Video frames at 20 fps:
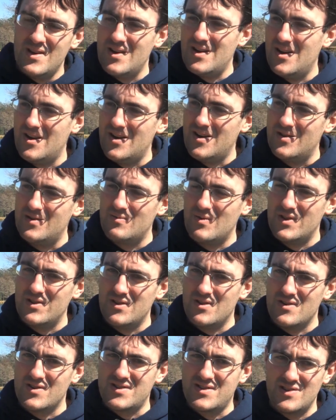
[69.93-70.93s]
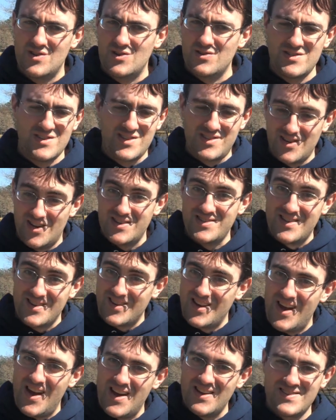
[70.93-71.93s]
uh, when they're still just dust
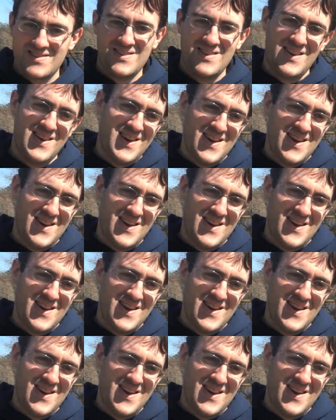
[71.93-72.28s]
and gas.